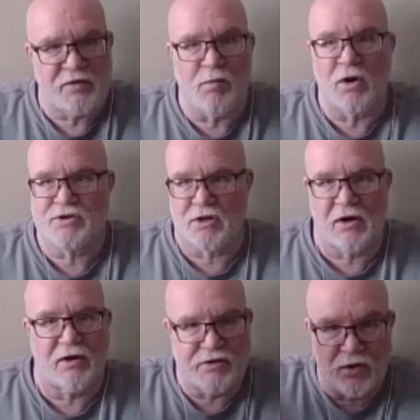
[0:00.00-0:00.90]
martial
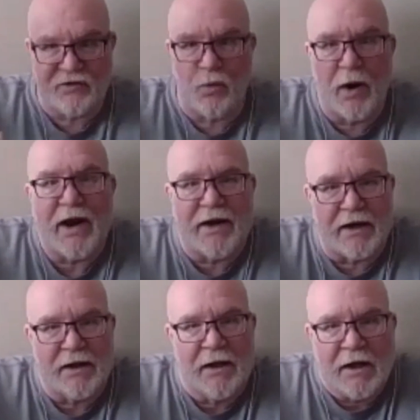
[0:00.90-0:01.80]
arts. You know, it's a way
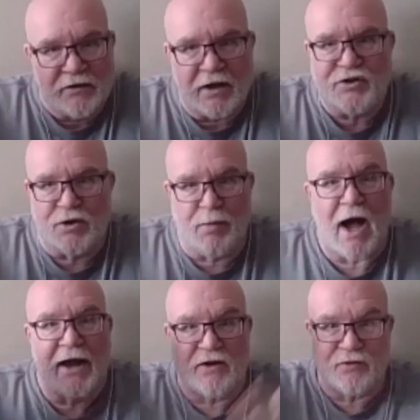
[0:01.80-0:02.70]
to set your
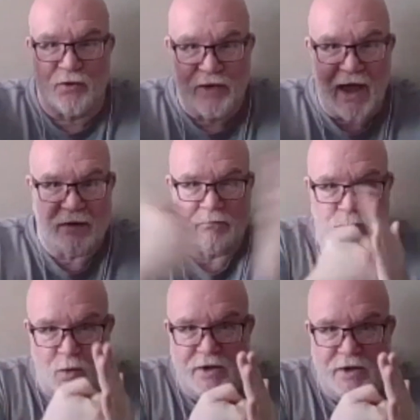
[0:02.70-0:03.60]
body so that
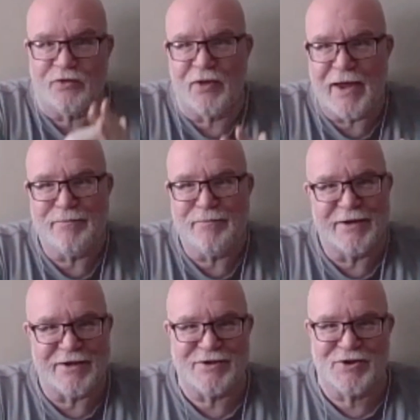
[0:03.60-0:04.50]
when you slam
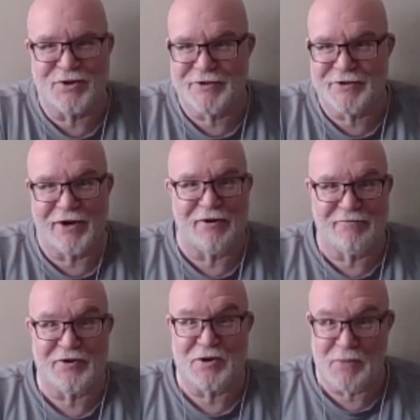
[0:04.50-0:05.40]
into good old terra
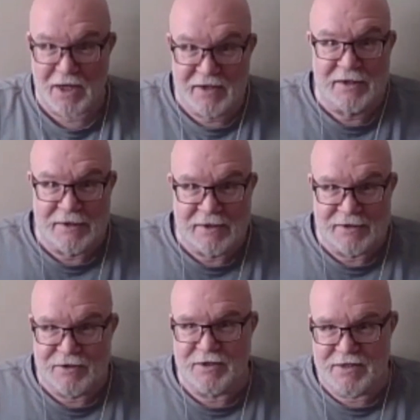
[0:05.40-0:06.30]
firma,
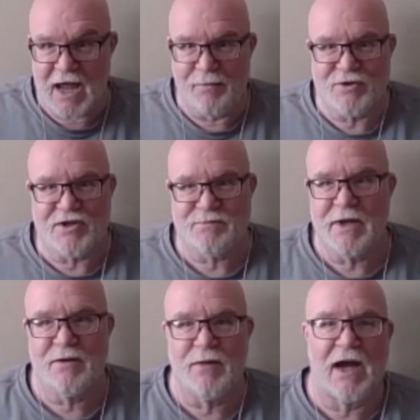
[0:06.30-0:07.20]
the damage is
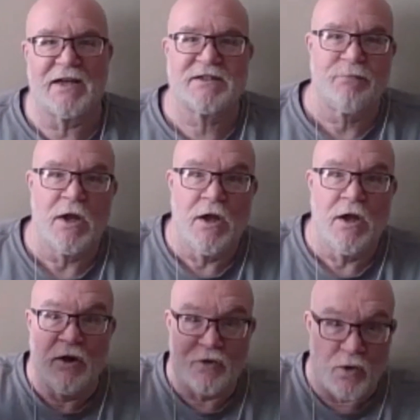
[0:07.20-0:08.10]
minimized.
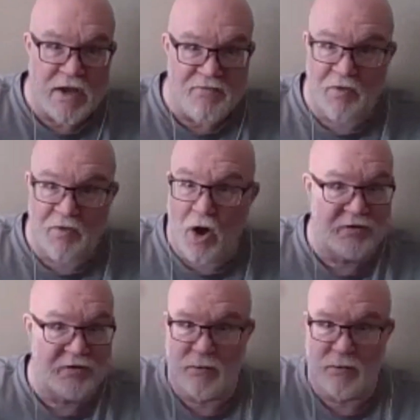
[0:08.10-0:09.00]
So he
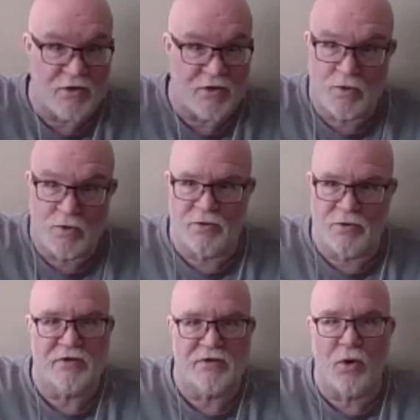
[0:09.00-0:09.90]
falls from like 2 or
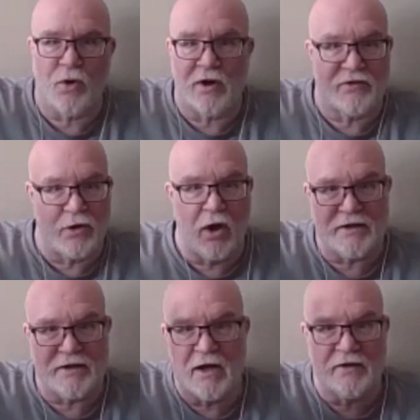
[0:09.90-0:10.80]
3 stories, and all he
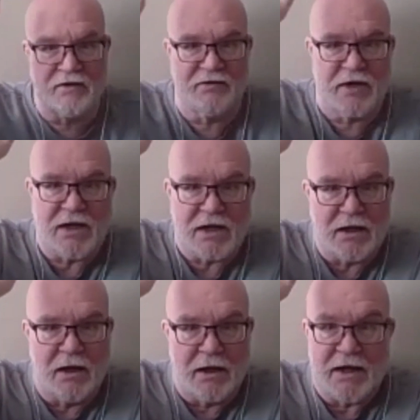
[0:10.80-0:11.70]
does is he
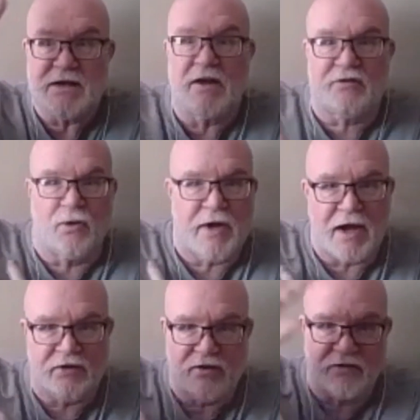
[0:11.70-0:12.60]

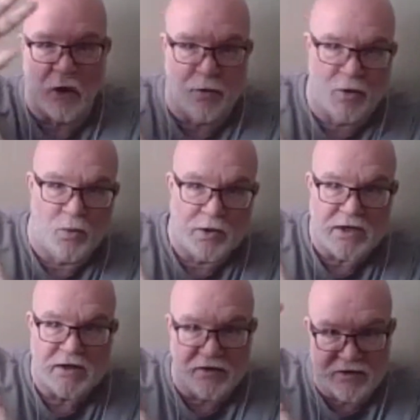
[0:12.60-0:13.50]
dislocates his elbow when he
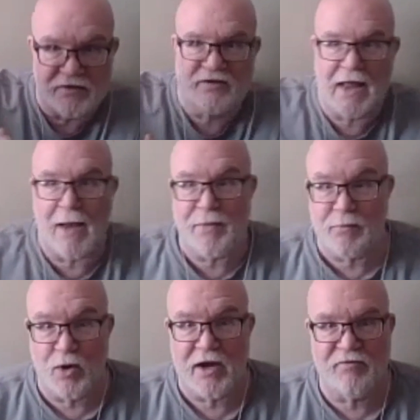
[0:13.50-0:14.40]
does this slapping
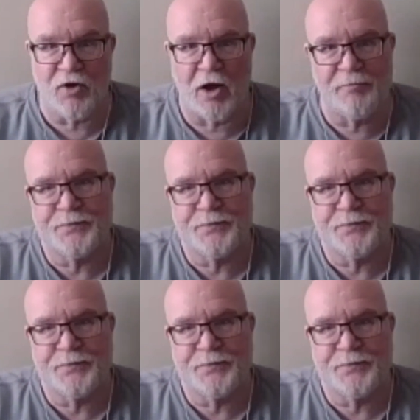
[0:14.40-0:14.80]
break fall.